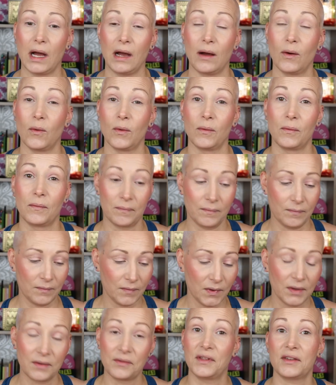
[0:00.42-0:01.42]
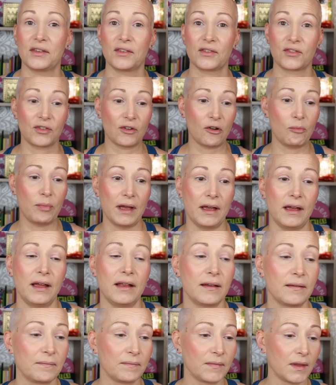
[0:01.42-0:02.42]
Wow, this is so
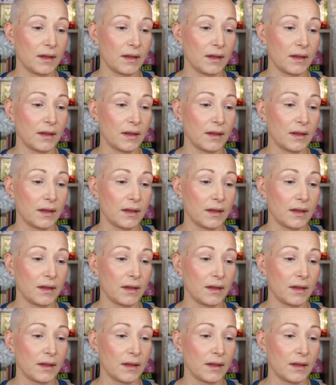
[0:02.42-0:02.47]
bad.